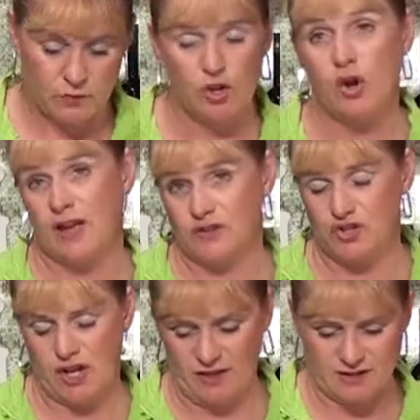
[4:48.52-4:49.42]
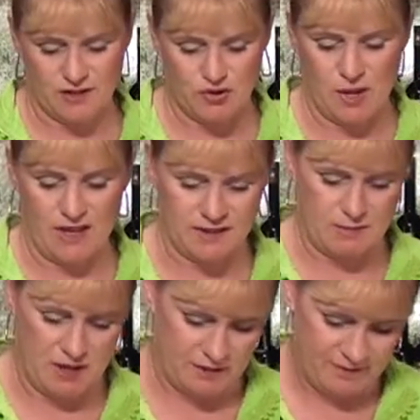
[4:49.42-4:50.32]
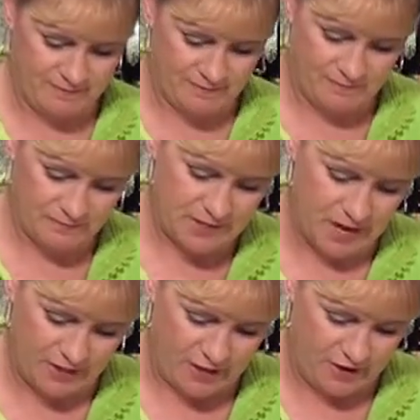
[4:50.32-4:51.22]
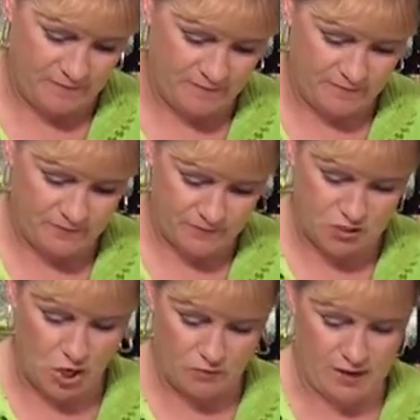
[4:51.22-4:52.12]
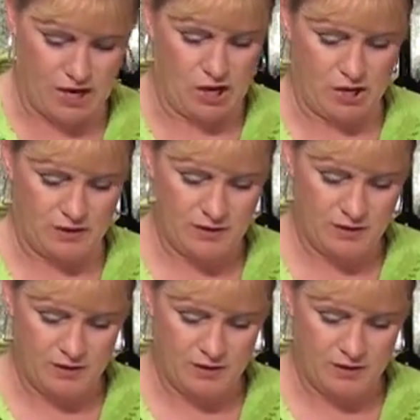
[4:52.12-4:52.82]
You guys are jealous because you can't smell it. I'm telling you. It's already good.